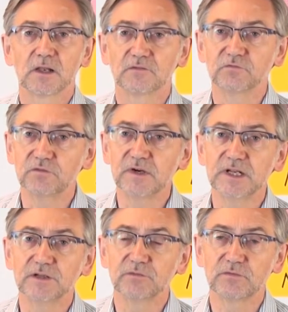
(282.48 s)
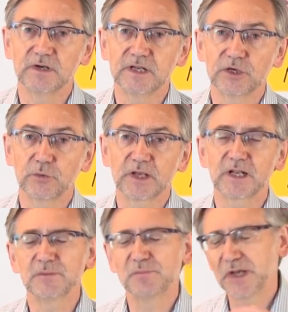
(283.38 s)
really, really
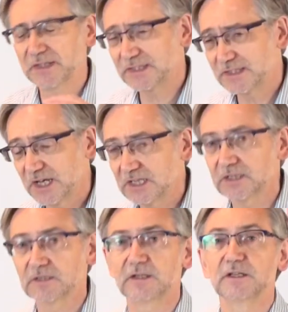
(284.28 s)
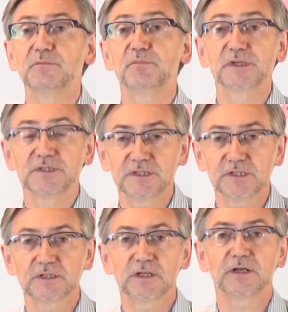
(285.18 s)
quickly,
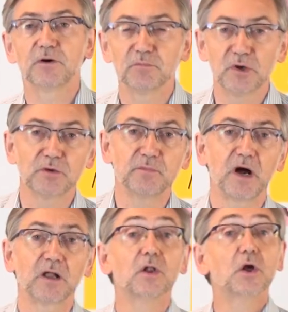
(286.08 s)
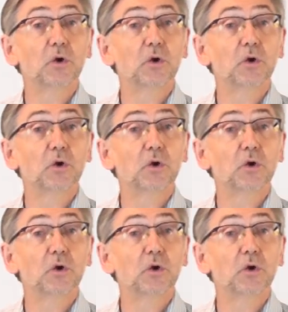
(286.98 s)
particularly on mobile.